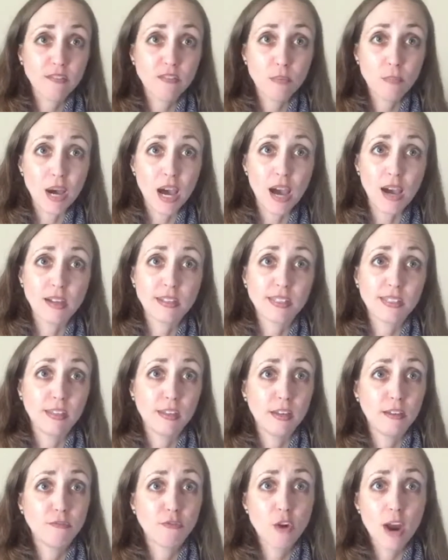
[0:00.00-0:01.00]
of a box
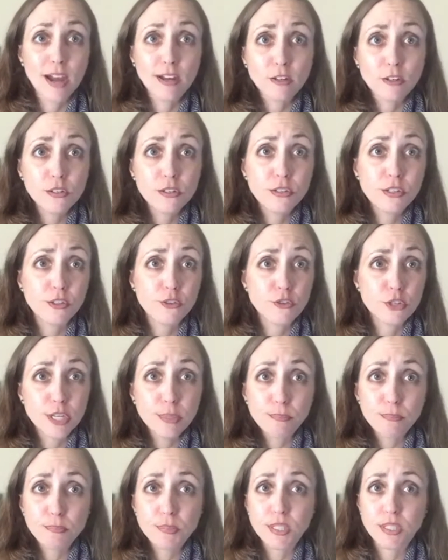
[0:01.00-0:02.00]
of crackers or
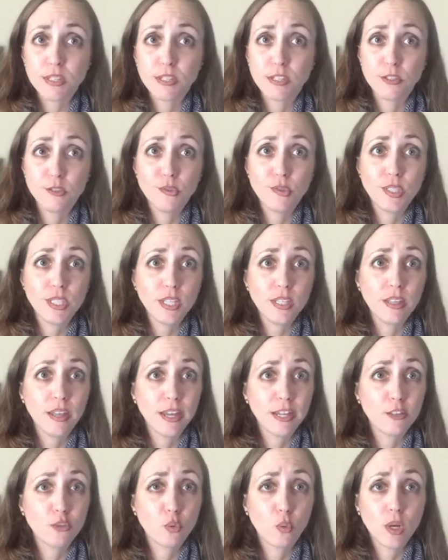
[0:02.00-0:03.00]
chips and you see
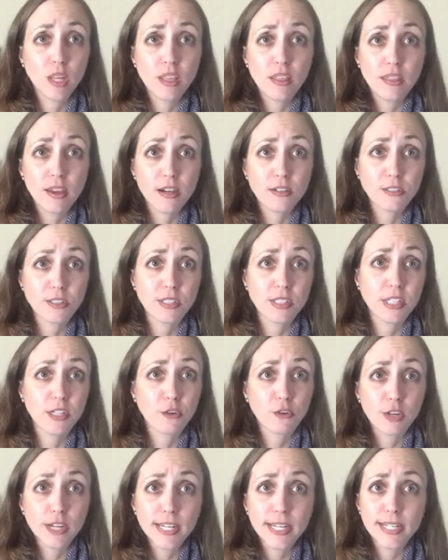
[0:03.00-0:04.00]
like 20,000
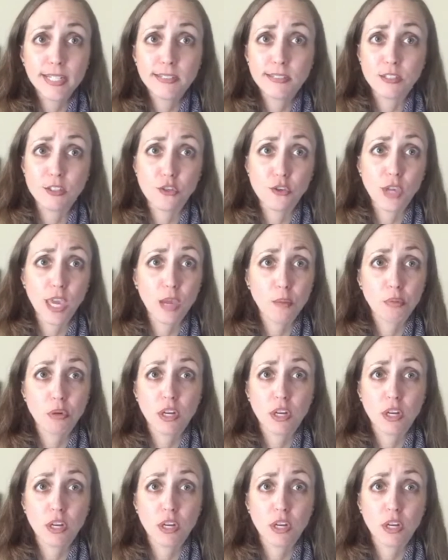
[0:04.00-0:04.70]
ingredients and you can't